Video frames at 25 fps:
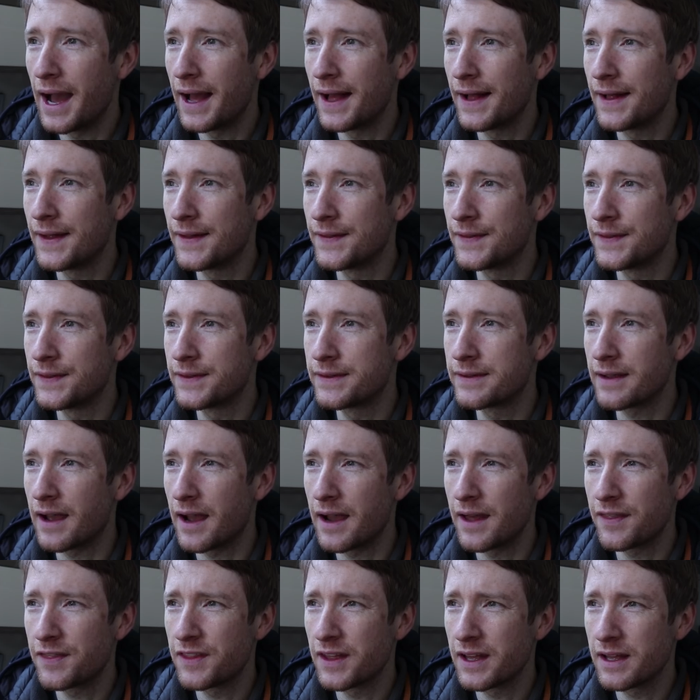And
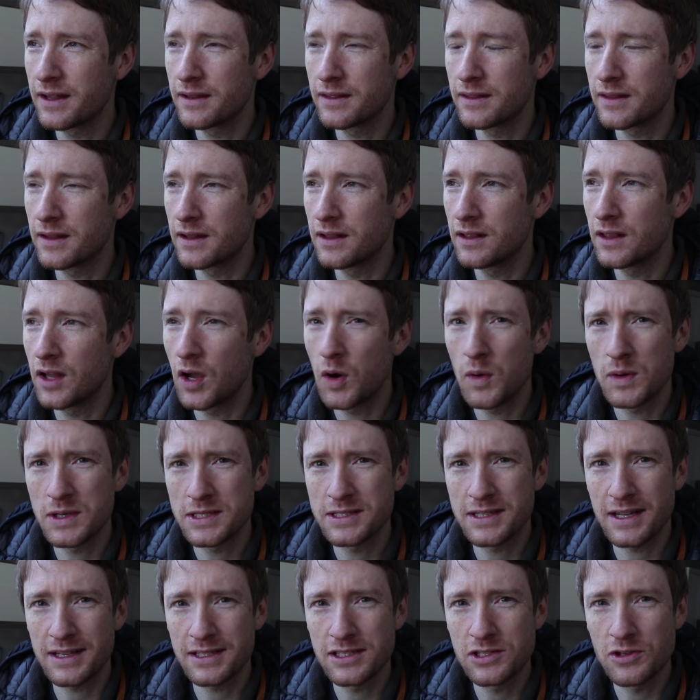I think the
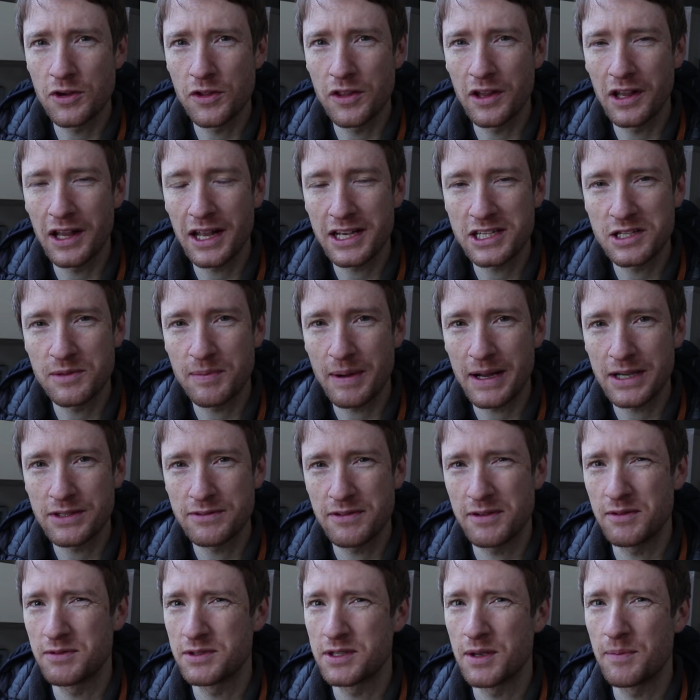lowest I saw the leisure
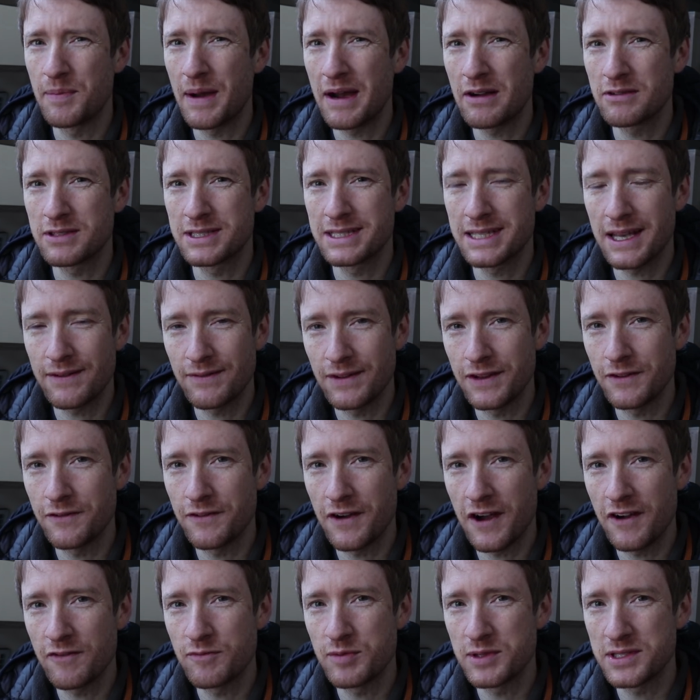battery was about
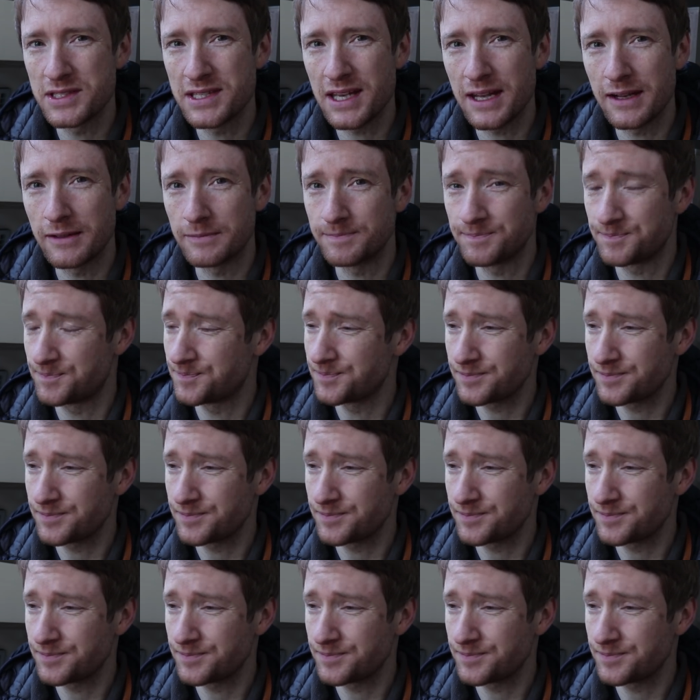75%.